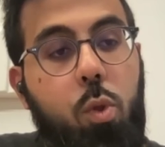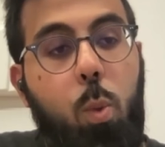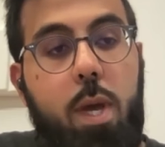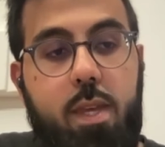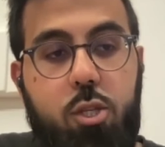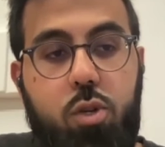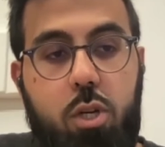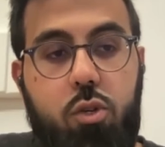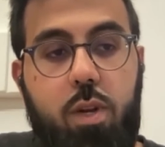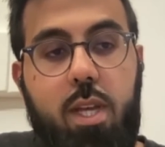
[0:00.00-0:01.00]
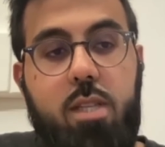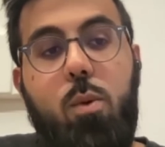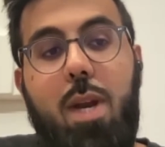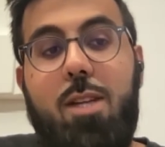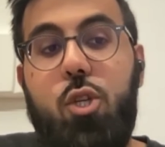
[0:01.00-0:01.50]
the way they structure it is they
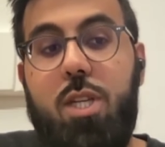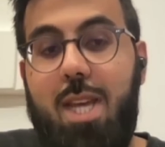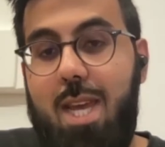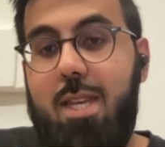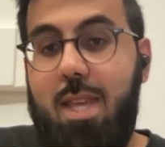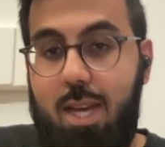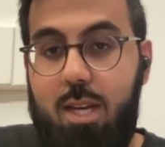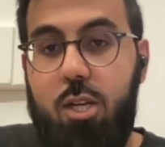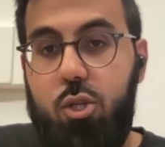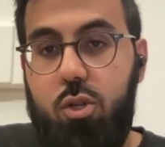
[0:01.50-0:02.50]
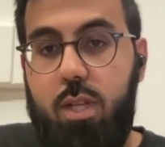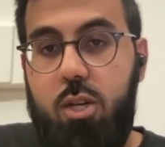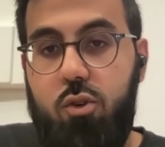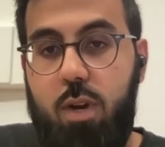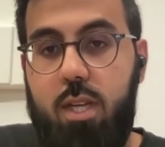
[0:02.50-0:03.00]
will actually take that additional
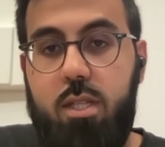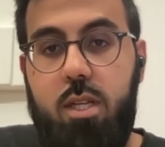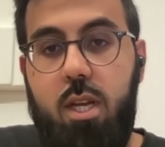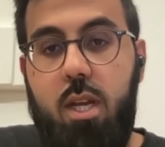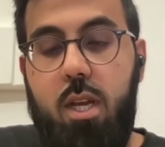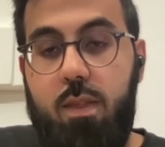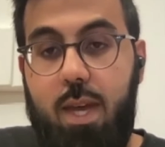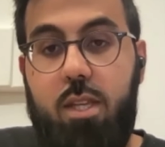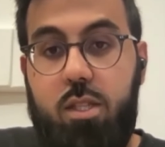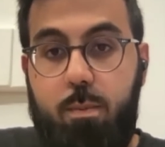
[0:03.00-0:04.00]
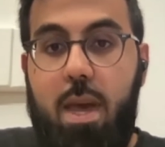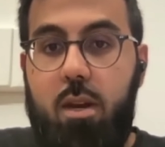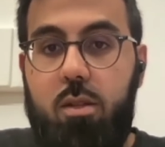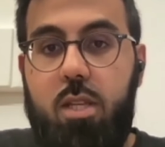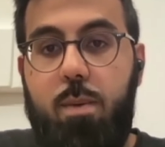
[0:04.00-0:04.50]
interest, that is the
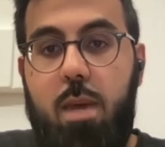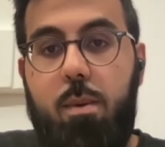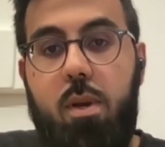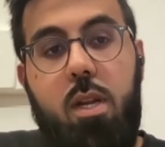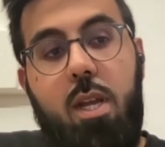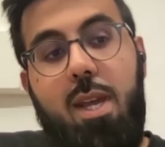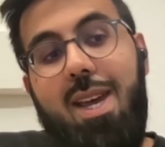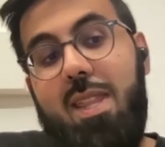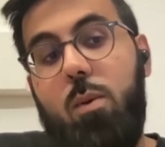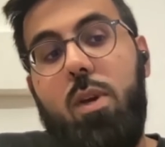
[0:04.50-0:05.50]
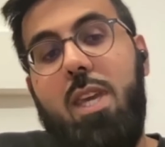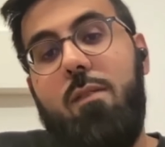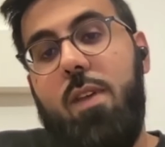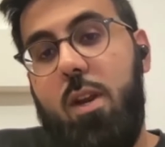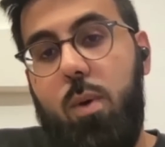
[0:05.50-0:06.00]
penalty payment, and they will
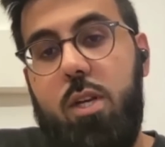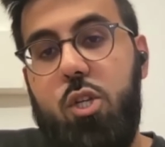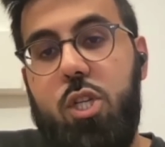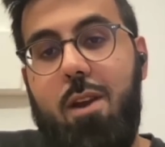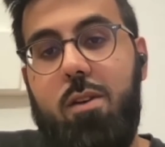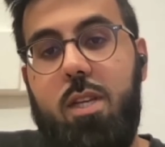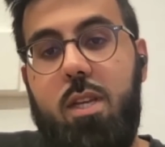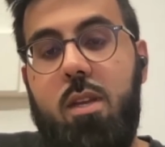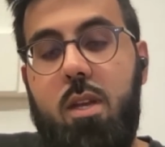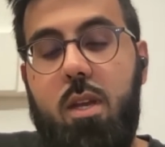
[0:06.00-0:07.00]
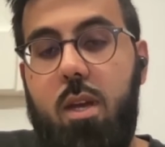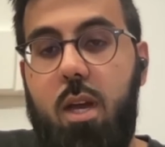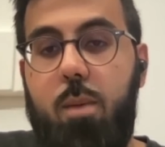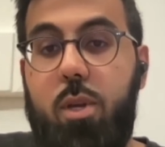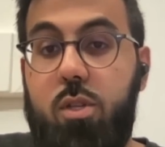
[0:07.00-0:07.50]
give that away to charity
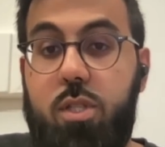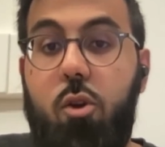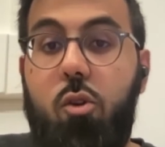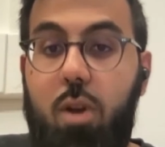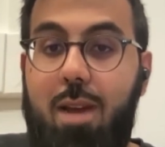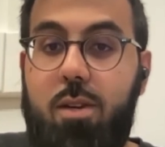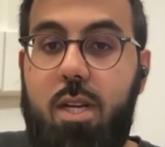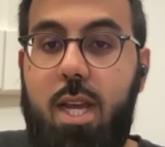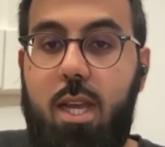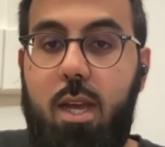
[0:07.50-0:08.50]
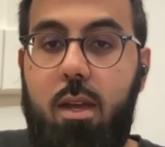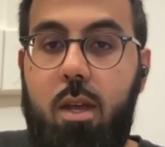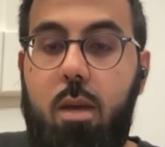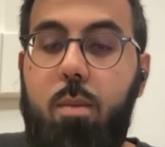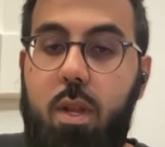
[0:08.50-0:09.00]
uh, because they're not allowed to take it.
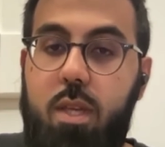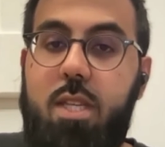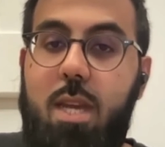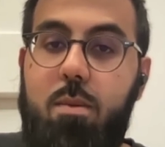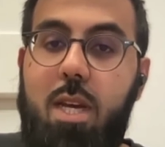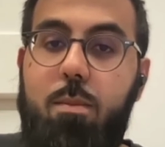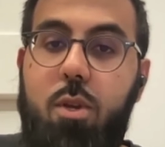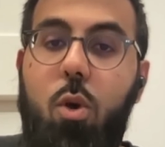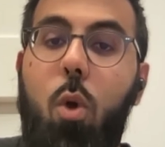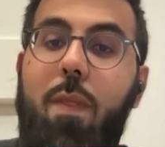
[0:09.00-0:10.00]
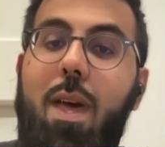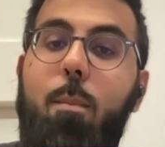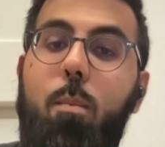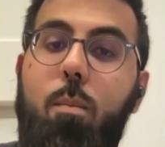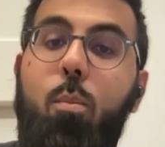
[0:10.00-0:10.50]
But at the okay. same time, they don't want that
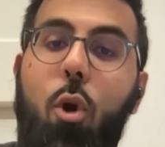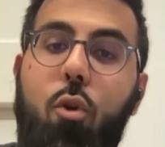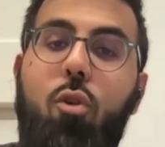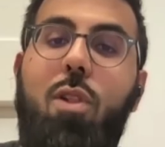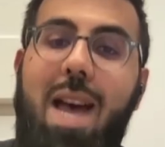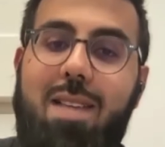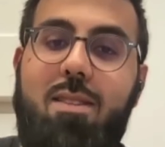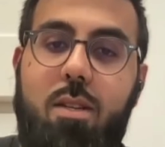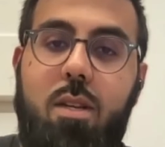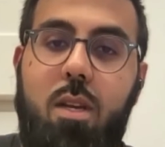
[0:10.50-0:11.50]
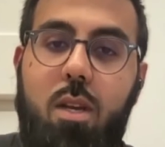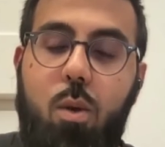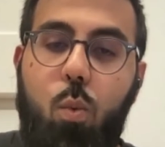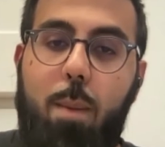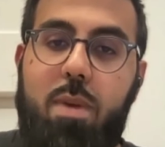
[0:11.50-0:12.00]
moral hazard
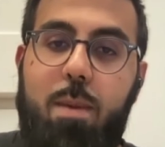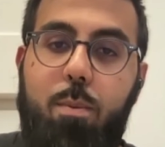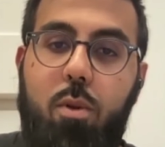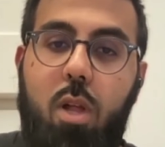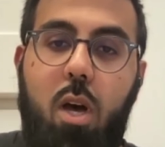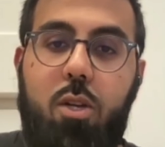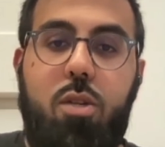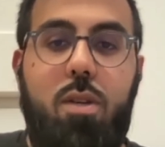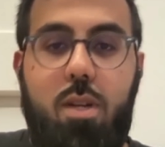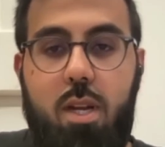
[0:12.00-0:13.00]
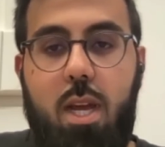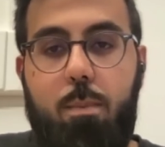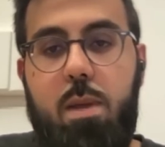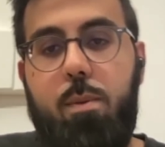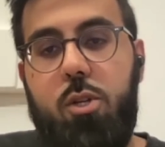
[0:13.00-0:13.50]
where people are yeah
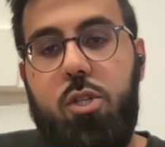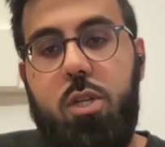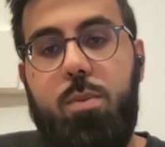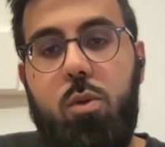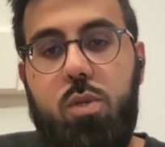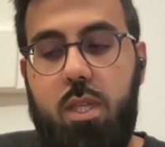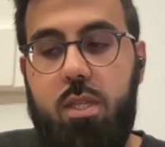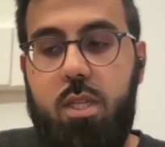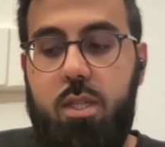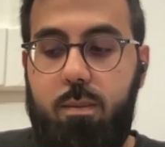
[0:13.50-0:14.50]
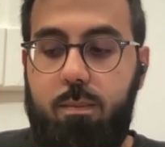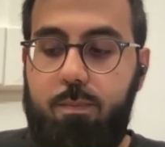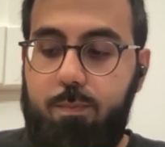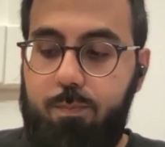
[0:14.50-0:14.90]
people are just abusing the system.